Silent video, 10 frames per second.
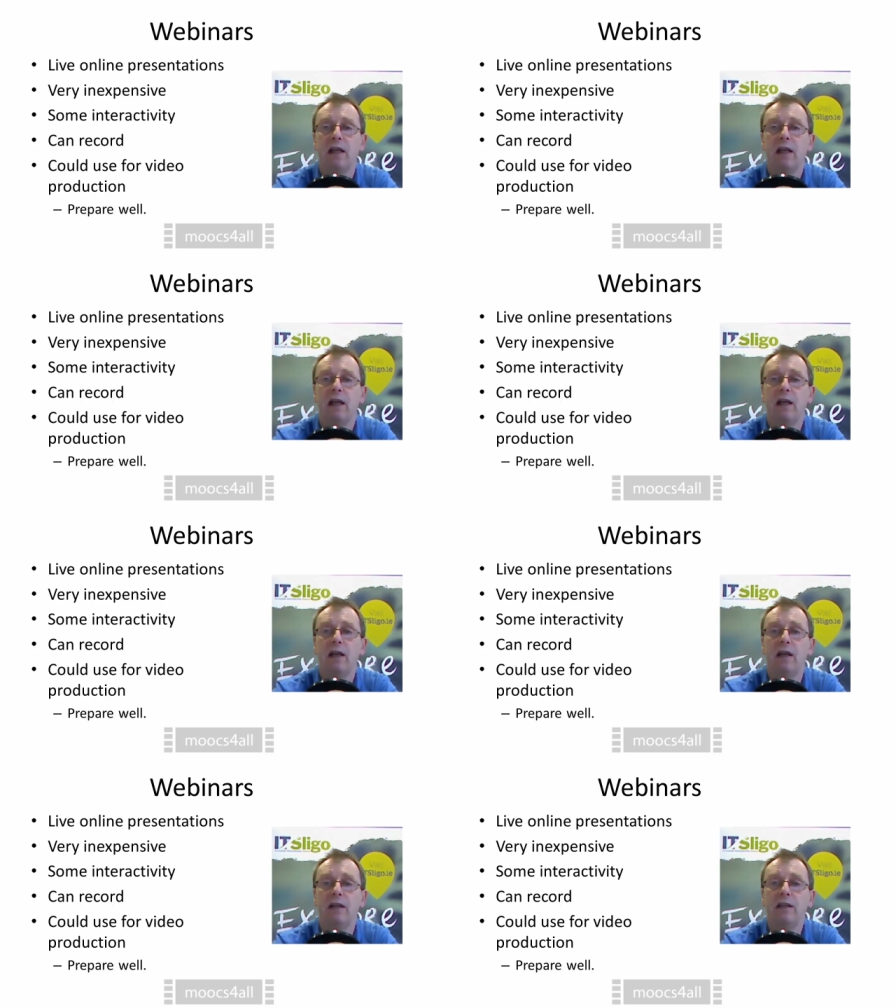
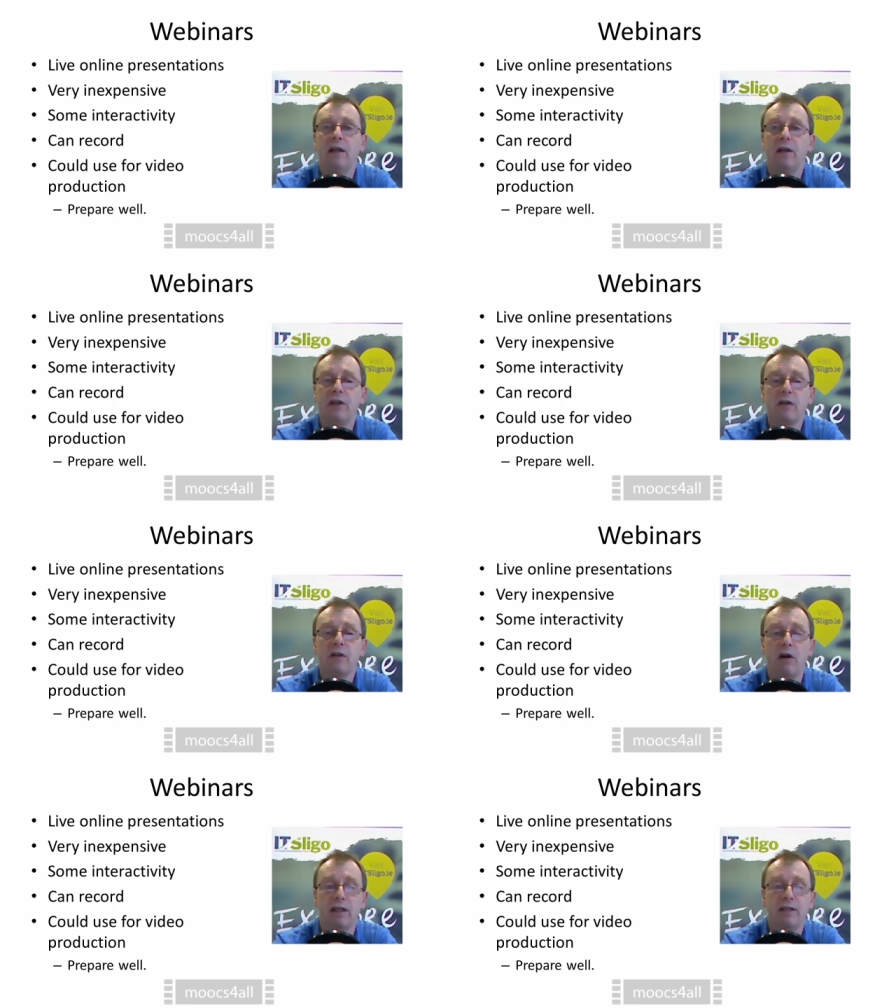uh, learning
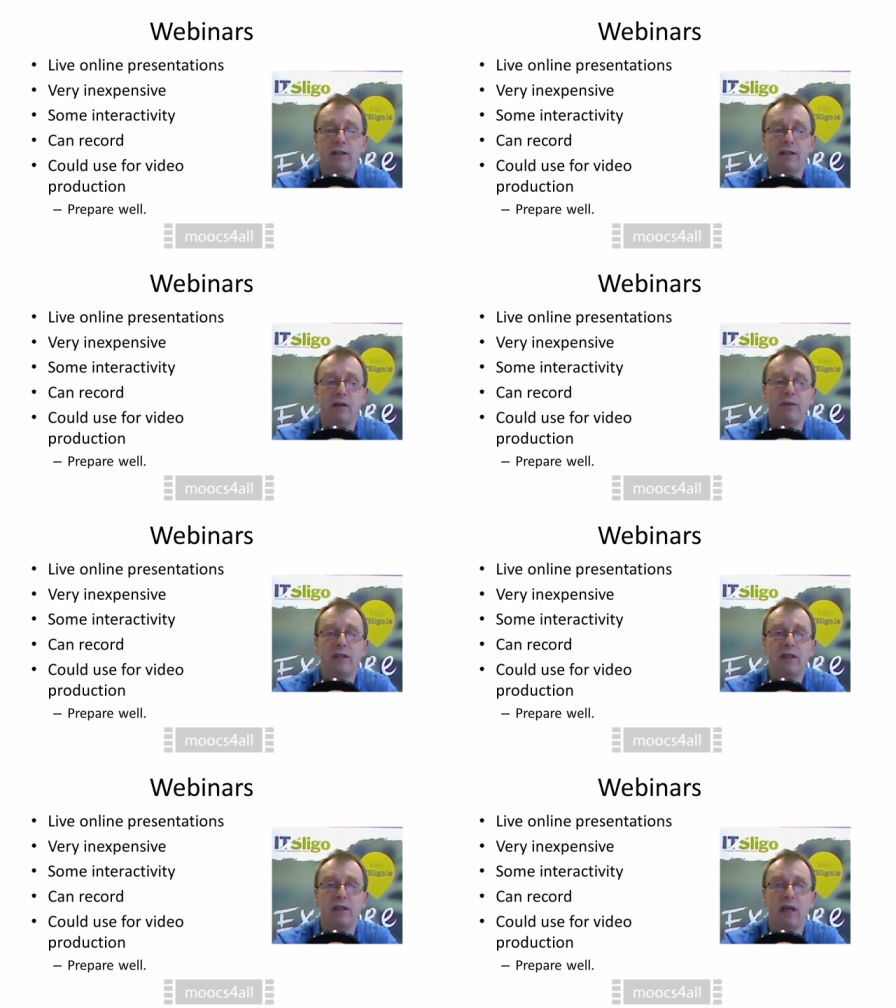content in
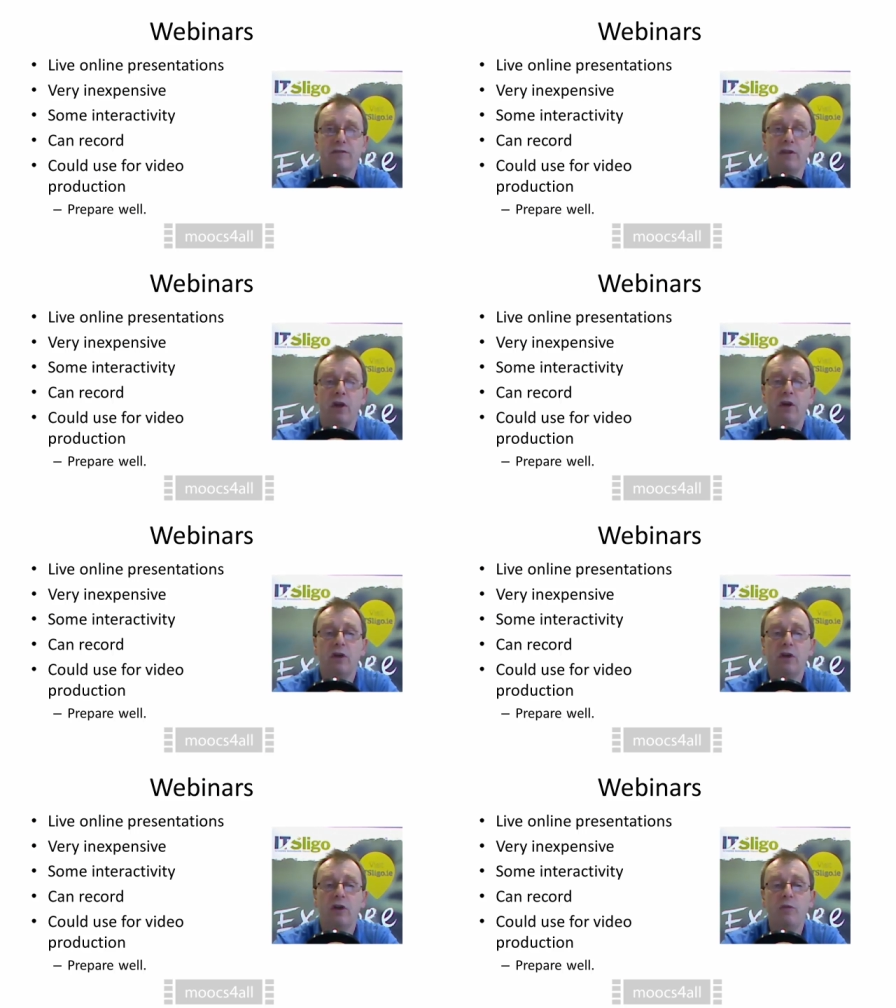themselves.
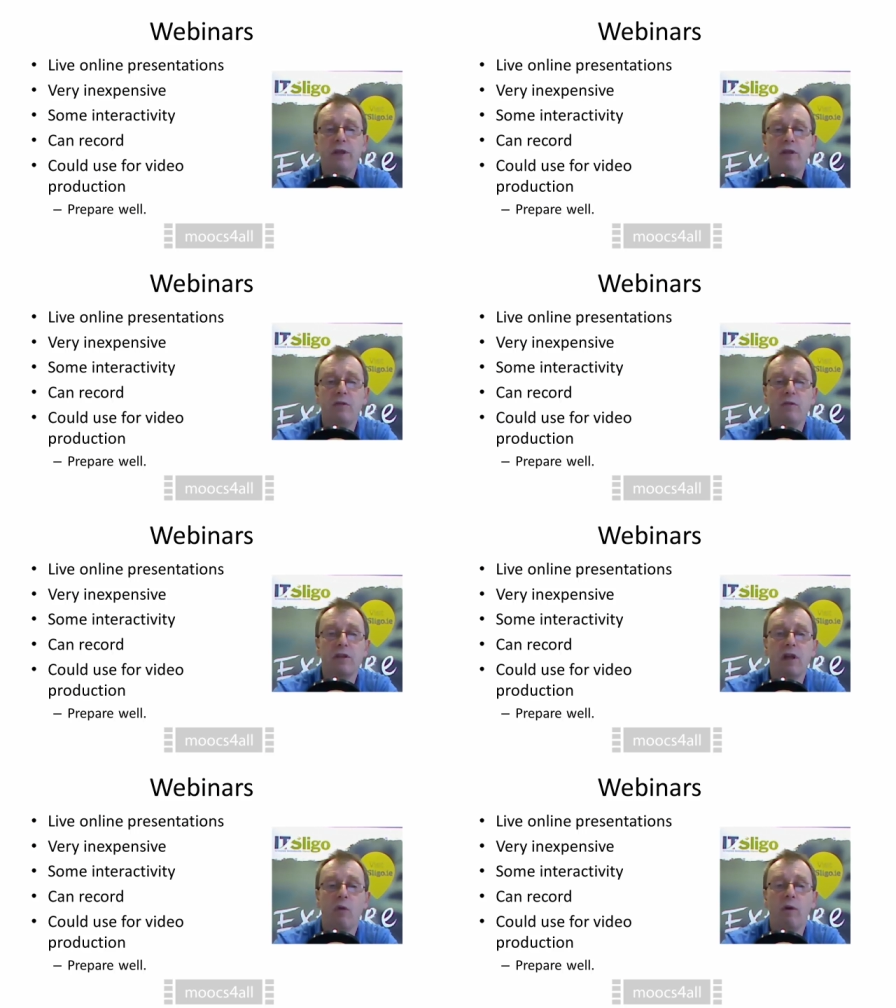Could we
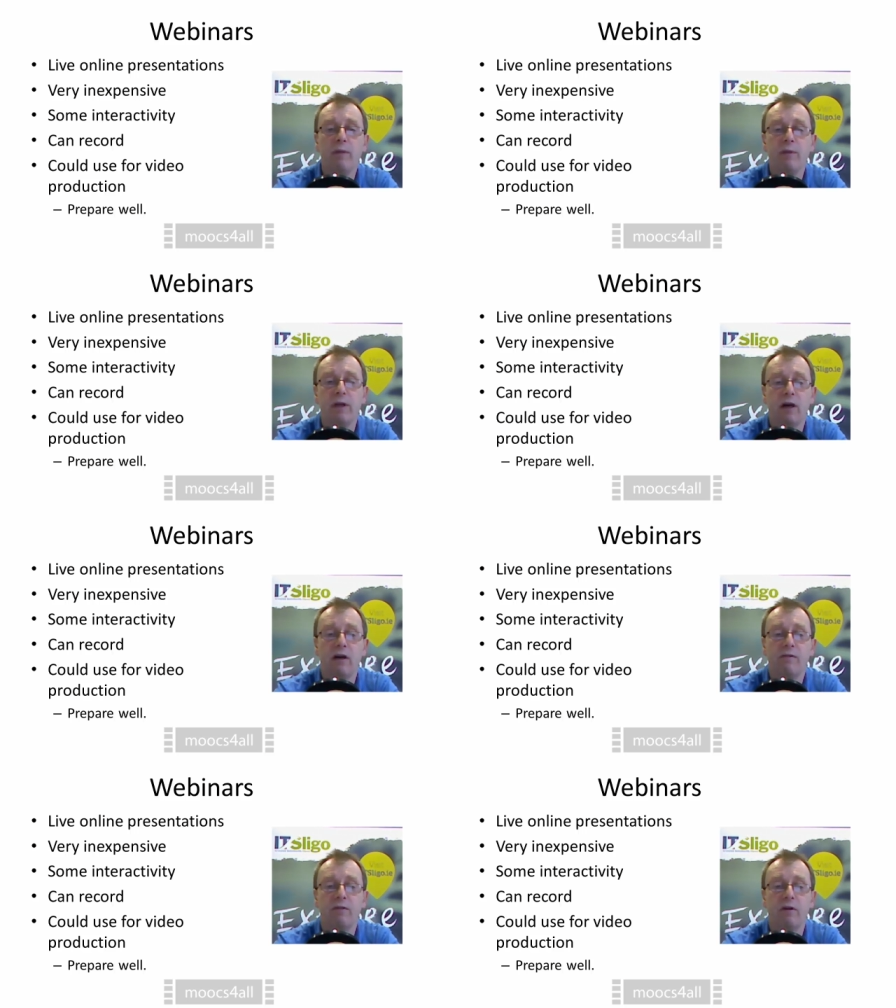use a
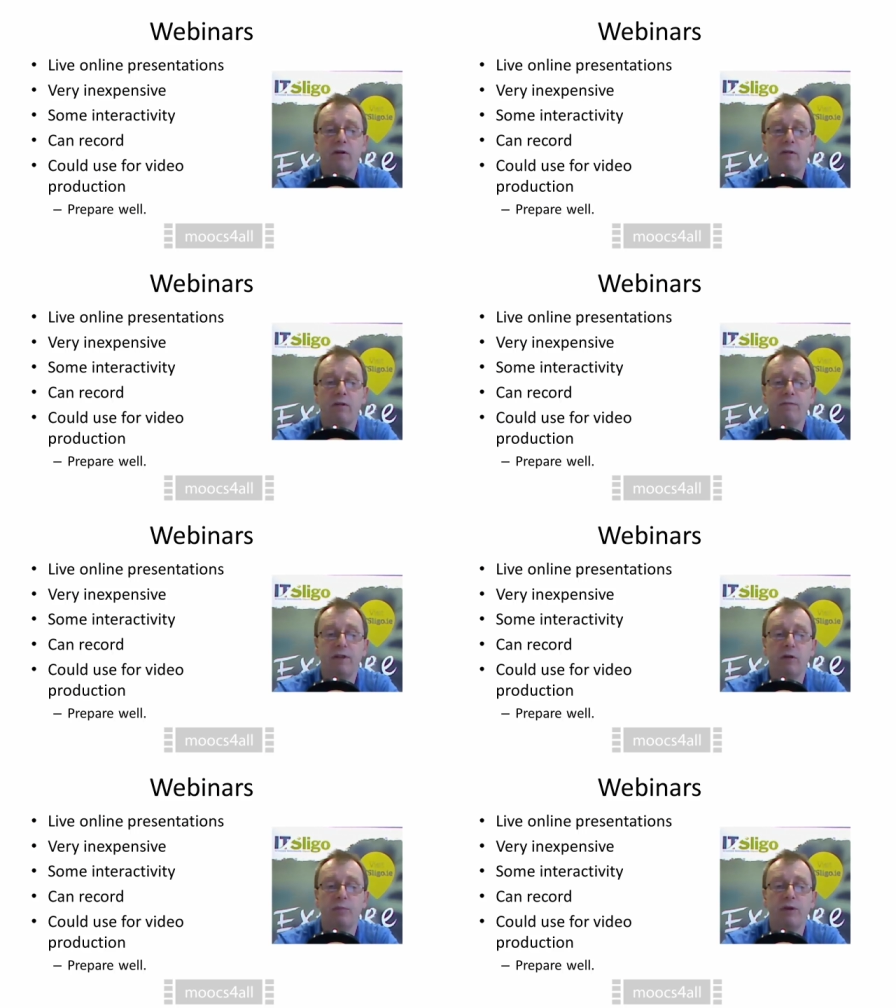webinar for
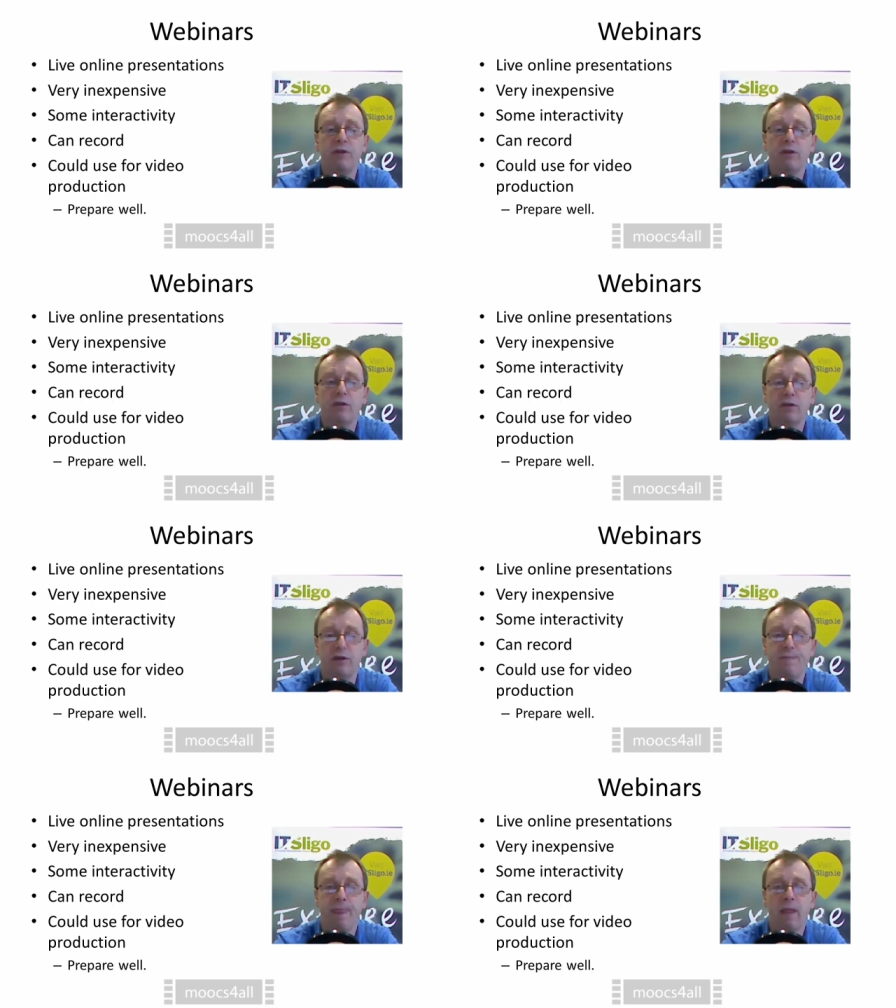video production?